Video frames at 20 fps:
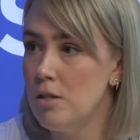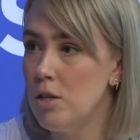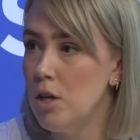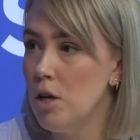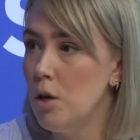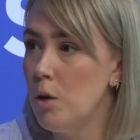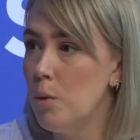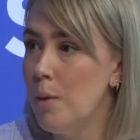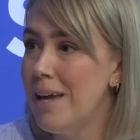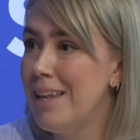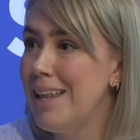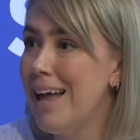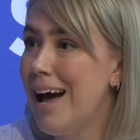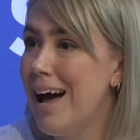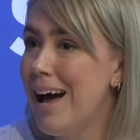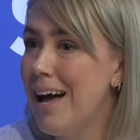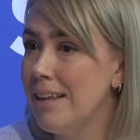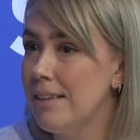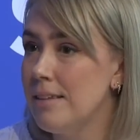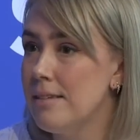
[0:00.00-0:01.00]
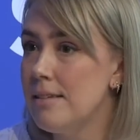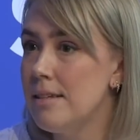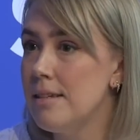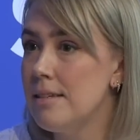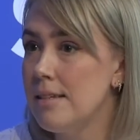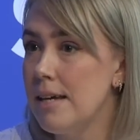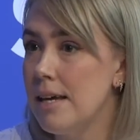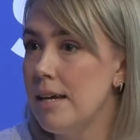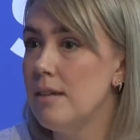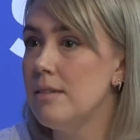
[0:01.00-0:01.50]
to enhance the
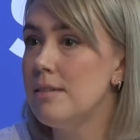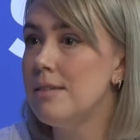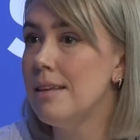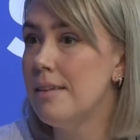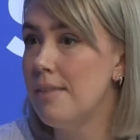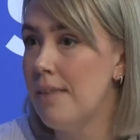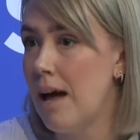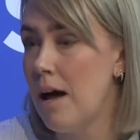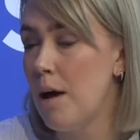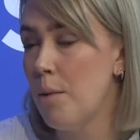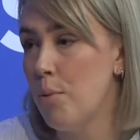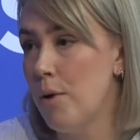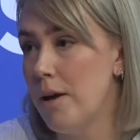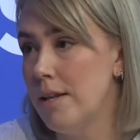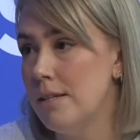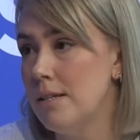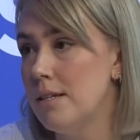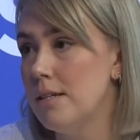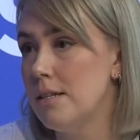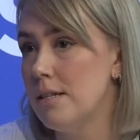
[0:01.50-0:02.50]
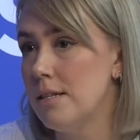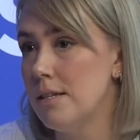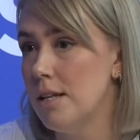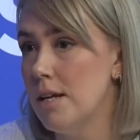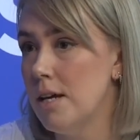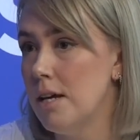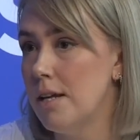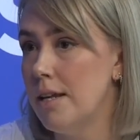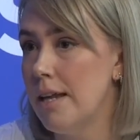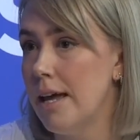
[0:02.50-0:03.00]
skills that that apprentice is
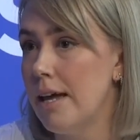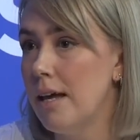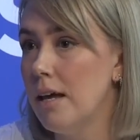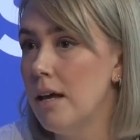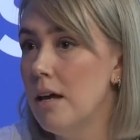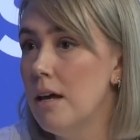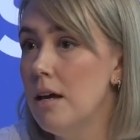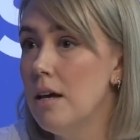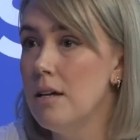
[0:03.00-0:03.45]
learning.